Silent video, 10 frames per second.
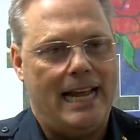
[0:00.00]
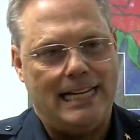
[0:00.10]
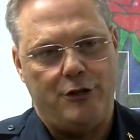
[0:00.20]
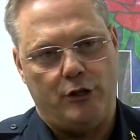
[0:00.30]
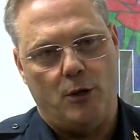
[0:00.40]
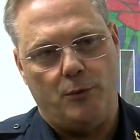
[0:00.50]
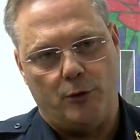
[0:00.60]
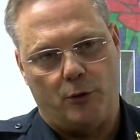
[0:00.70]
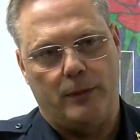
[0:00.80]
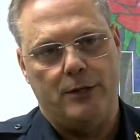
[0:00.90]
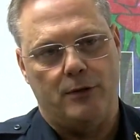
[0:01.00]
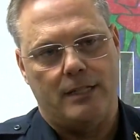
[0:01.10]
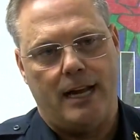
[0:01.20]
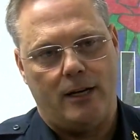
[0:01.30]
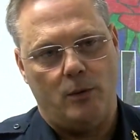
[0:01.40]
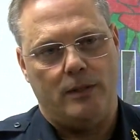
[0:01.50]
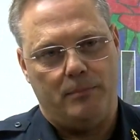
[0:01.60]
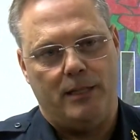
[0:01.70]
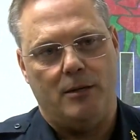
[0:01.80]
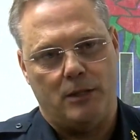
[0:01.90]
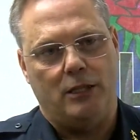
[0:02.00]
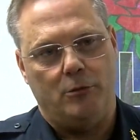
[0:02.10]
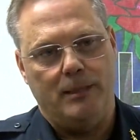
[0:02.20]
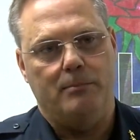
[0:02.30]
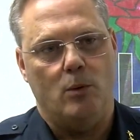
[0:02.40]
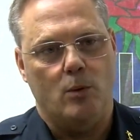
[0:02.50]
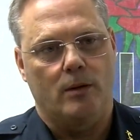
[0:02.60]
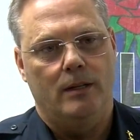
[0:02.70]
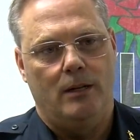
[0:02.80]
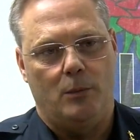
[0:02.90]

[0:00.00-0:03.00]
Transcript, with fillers: And as you go through the three-year cycle, it becomes a little bit more,